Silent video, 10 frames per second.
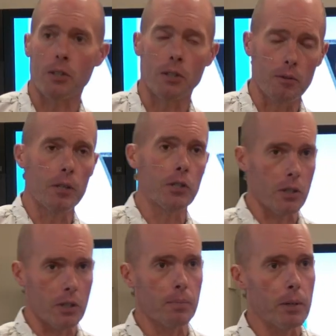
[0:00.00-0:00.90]
the
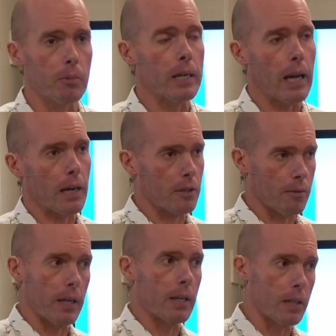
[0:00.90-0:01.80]
division could be
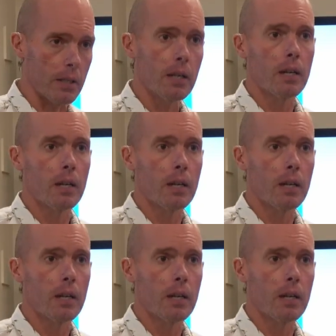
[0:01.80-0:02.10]
reactivated